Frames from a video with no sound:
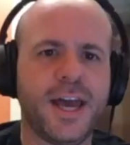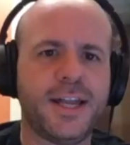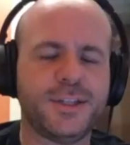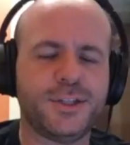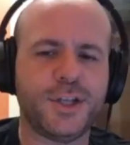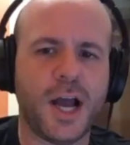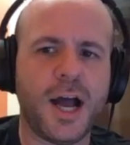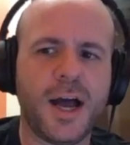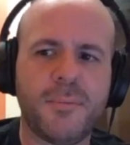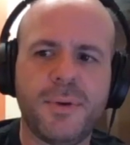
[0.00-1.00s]
at his
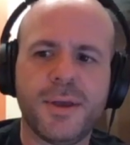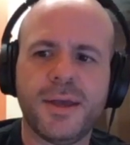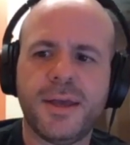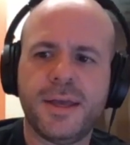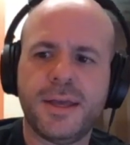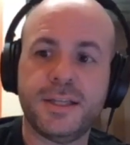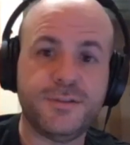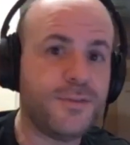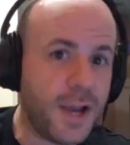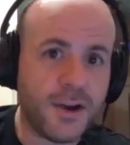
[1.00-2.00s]
job he's
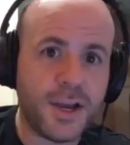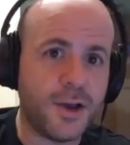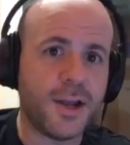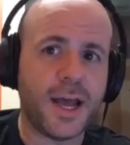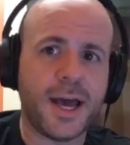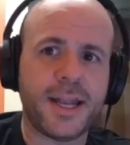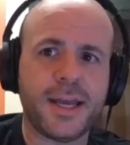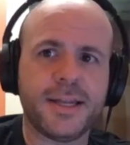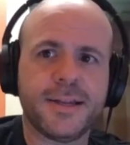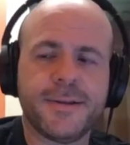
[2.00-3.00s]
very good at
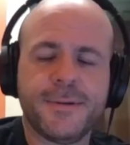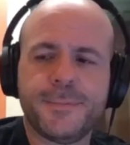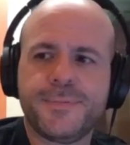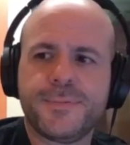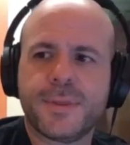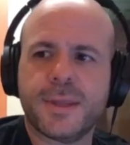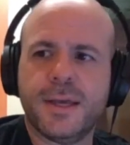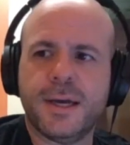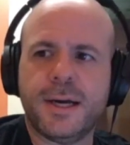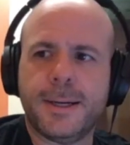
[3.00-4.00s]
it
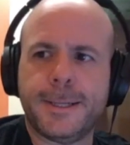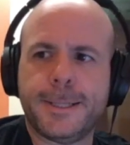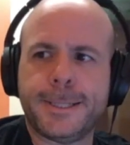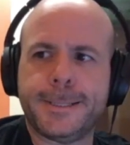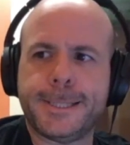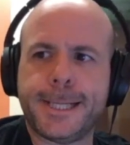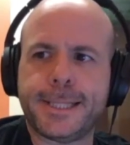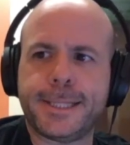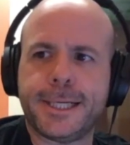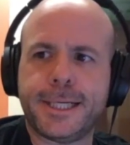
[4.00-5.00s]
uh, i
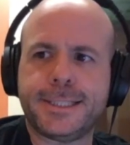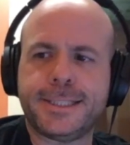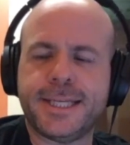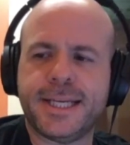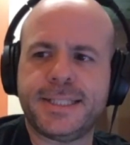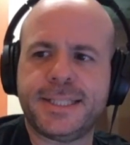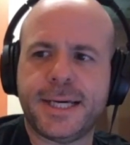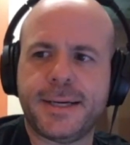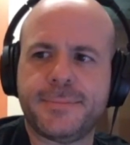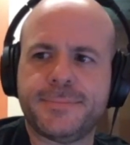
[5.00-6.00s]
thought that
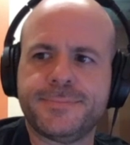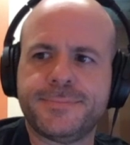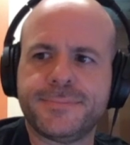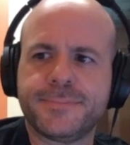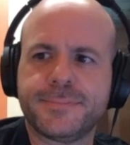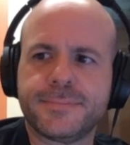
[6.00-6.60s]
um,